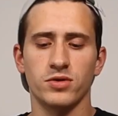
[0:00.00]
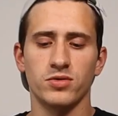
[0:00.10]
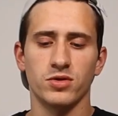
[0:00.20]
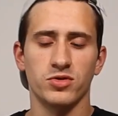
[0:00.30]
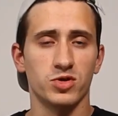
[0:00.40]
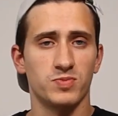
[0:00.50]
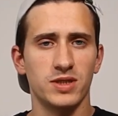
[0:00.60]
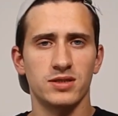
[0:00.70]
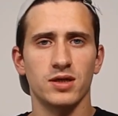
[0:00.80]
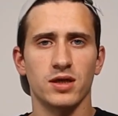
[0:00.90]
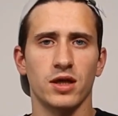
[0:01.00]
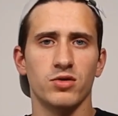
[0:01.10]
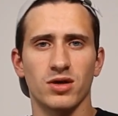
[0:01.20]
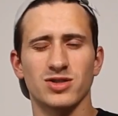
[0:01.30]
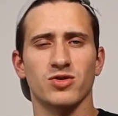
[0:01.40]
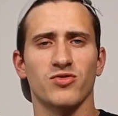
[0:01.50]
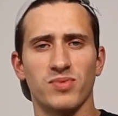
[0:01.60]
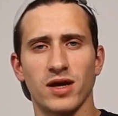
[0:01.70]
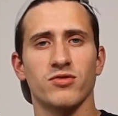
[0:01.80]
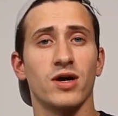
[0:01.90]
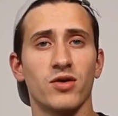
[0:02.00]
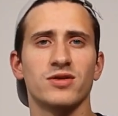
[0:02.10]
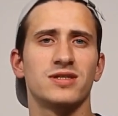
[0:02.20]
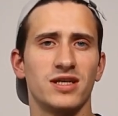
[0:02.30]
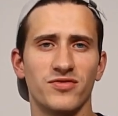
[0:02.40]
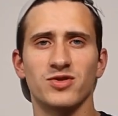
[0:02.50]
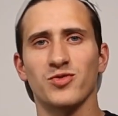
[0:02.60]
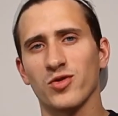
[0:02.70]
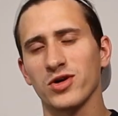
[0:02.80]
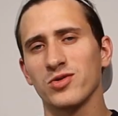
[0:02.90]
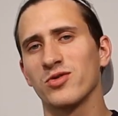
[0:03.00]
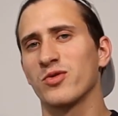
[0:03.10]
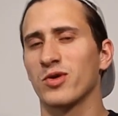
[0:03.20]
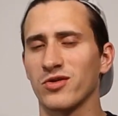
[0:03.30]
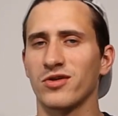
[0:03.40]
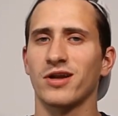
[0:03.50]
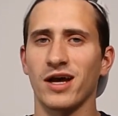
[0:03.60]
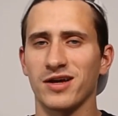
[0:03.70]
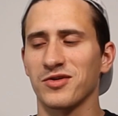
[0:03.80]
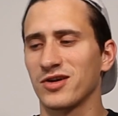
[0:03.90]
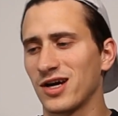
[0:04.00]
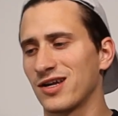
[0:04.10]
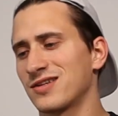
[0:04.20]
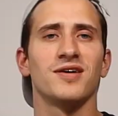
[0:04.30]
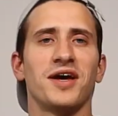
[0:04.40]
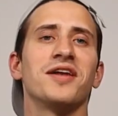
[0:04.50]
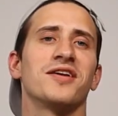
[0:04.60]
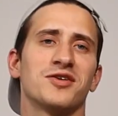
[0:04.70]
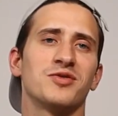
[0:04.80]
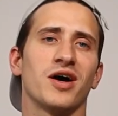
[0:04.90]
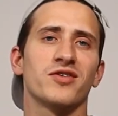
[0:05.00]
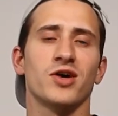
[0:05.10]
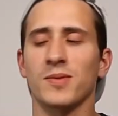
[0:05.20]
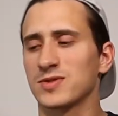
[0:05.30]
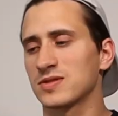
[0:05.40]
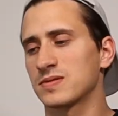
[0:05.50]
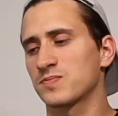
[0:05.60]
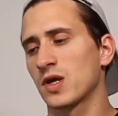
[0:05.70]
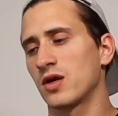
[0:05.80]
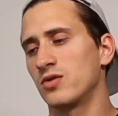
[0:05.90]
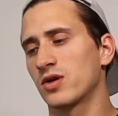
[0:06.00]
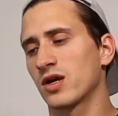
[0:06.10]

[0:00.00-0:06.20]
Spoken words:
your USB stick and you can sort of play around and see if it's for you, whether you like it or not. And then there are two other options. You